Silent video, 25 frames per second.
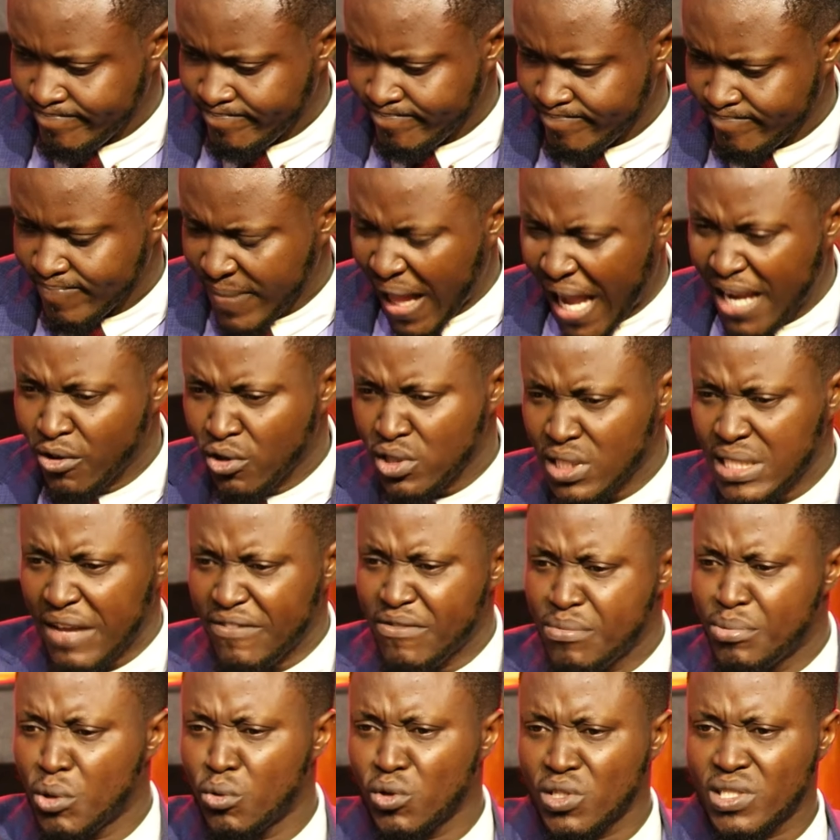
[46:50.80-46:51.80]
I noticed
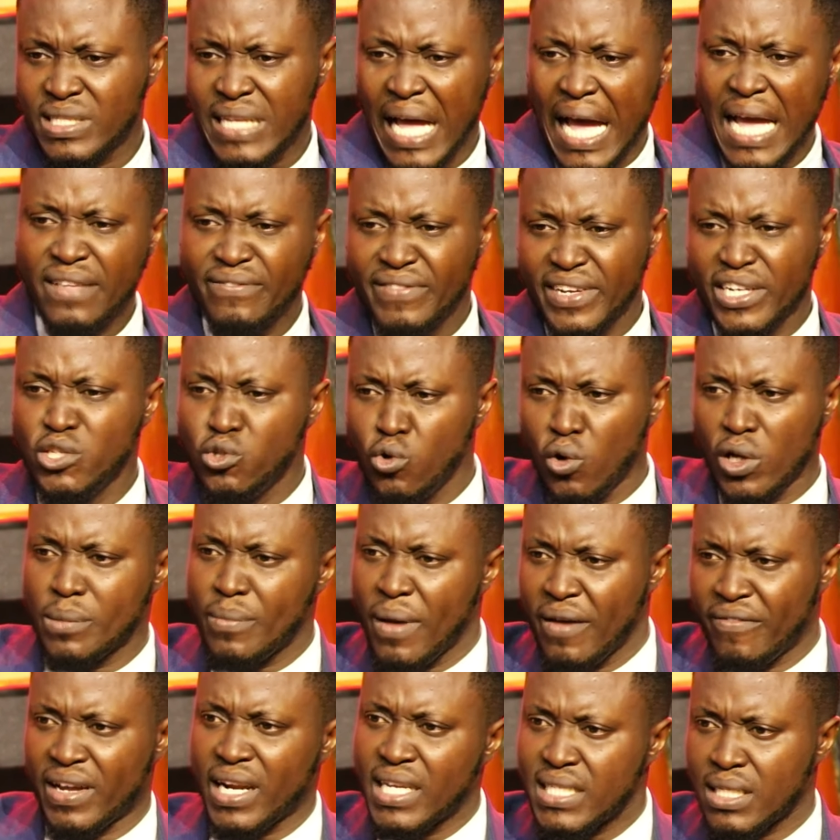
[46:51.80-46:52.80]
everybody was dying very young in my
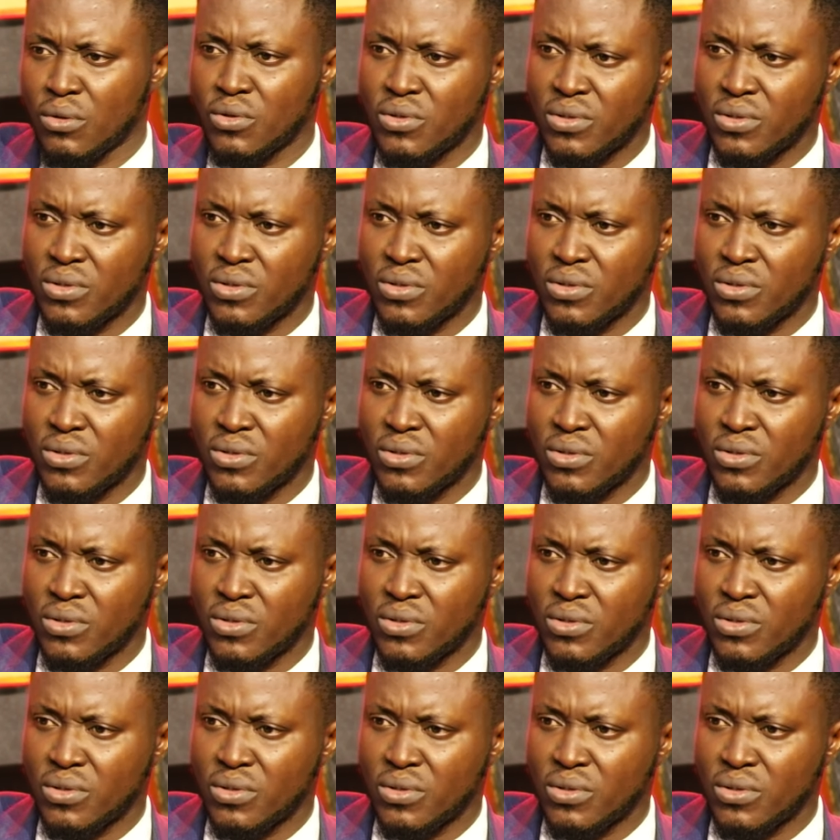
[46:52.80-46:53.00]
father's house.